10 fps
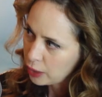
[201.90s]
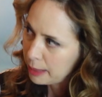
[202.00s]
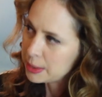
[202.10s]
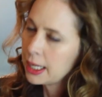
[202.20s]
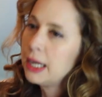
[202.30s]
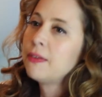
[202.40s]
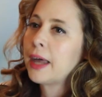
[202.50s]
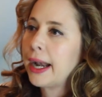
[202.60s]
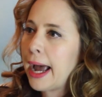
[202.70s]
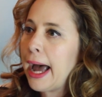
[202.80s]
stripes,
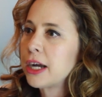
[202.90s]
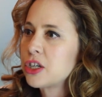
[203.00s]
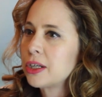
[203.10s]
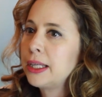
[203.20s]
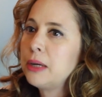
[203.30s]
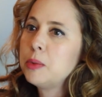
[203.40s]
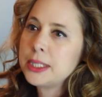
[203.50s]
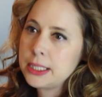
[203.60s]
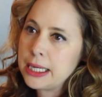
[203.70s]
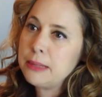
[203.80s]
that actually
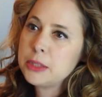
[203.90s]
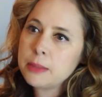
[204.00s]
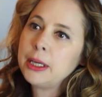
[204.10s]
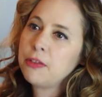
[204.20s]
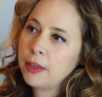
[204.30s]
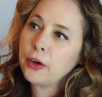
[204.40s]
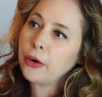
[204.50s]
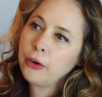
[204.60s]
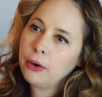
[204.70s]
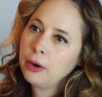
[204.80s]
was deemed to be
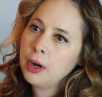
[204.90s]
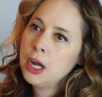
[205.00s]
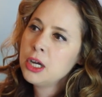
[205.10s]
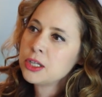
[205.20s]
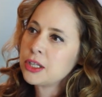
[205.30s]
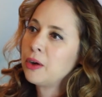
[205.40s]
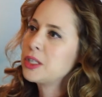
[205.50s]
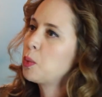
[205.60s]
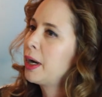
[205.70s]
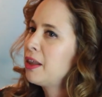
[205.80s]
thinner. So
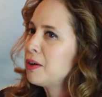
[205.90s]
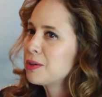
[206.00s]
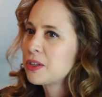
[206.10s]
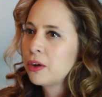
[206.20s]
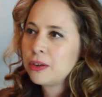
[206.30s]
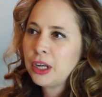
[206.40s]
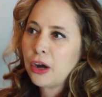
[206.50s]
it's one of those, you